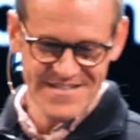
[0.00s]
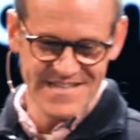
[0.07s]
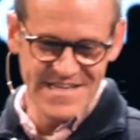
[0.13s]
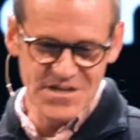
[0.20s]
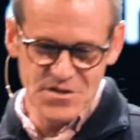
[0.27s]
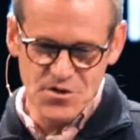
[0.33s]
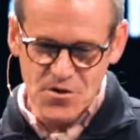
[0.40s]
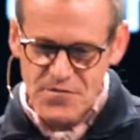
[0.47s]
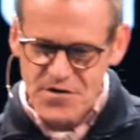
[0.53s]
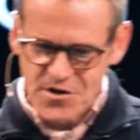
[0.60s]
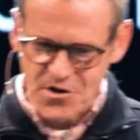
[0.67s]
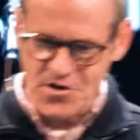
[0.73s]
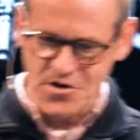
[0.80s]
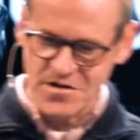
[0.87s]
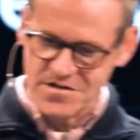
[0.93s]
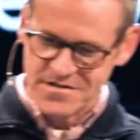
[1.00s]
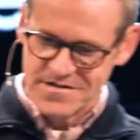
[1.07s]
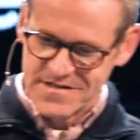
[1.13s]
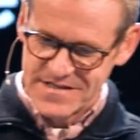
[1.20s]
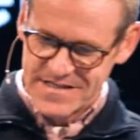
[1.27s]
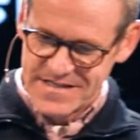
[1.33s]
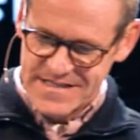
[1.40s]
Then a servant girl,
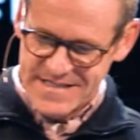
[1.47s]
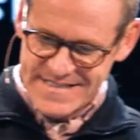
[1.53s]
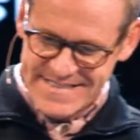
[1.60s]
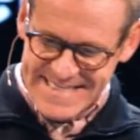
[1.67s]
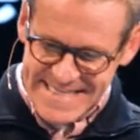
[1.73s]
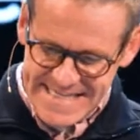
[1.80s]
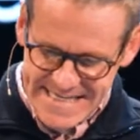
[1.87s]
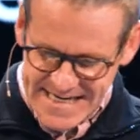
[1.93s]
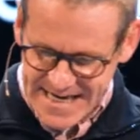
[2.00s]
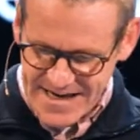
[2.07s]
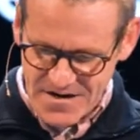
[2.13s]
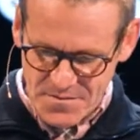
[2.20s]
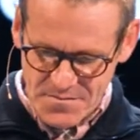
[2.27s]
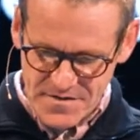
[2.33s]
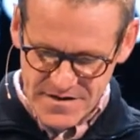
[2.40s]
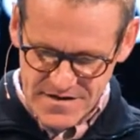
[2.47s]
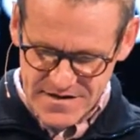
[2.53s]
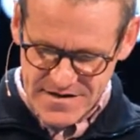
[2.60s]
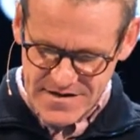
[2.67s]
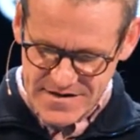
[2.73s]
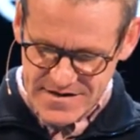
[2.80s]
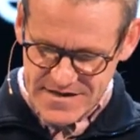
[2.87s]
seeing him
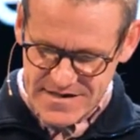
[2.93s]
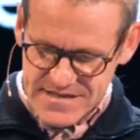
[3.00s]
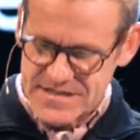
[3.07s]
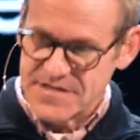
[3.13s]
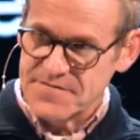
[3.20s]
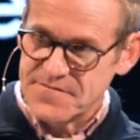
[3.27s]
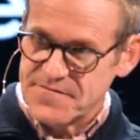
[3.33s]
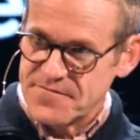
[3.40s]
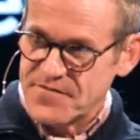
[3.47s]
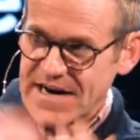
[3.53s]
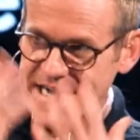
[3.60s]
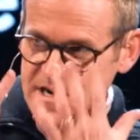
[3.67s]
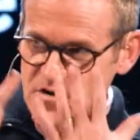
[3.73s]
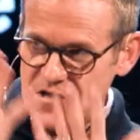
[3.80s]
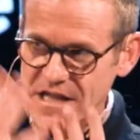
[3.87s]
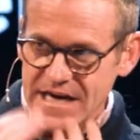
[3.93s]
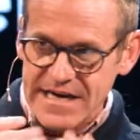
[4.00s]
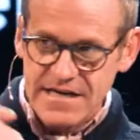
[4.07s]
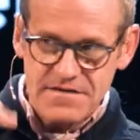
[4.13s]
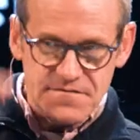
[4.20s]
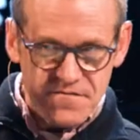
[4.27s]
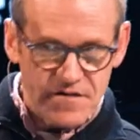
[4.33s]
as the
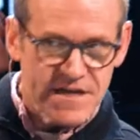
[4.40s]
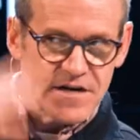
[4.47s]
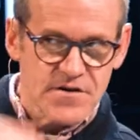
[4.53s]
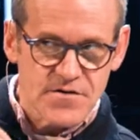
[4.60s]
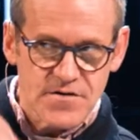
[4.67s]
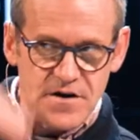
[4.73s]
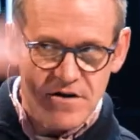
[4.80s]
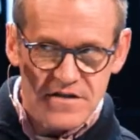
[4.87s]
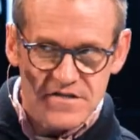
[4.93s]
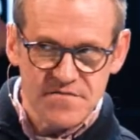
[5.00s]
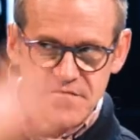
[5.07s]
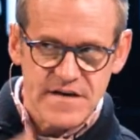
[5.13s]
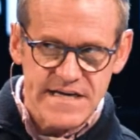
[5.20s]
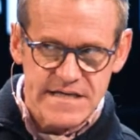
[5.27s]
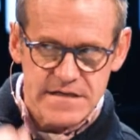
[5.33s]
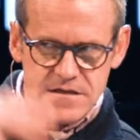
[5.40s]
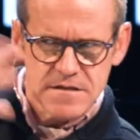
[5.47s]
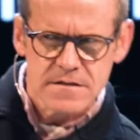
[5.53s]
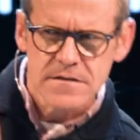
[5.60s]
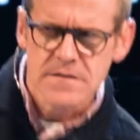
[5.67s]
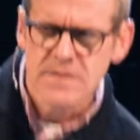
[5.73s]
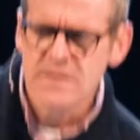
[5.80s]
firelight flickered on his
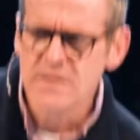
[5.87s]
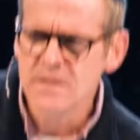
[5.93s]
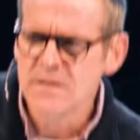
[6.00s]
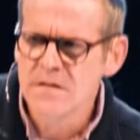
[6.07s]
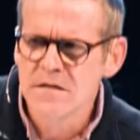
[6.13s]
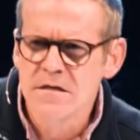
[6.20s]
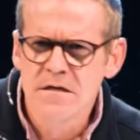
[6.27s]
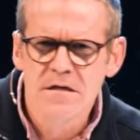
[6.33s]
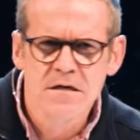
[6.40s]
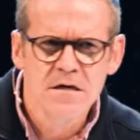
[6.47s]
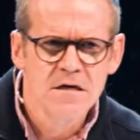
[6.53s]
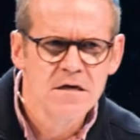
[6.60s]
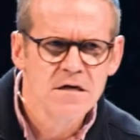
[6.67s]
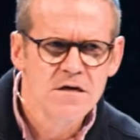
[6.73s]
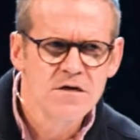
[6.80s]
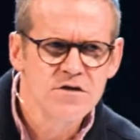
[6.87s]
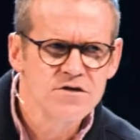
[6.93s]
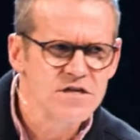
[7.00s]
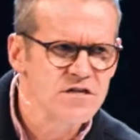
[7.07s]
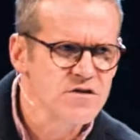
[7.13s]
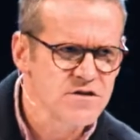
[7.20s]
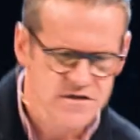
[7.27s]
face,
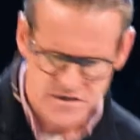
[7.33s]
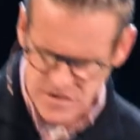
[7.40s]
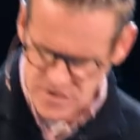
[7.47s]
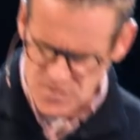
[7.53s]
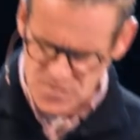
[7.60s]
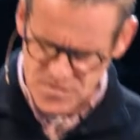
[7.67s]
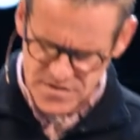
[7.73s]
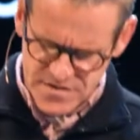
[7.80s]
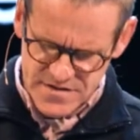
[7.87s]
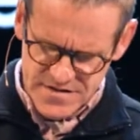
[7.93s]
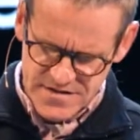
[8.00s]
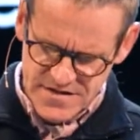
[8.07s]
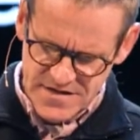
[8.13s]
she looked close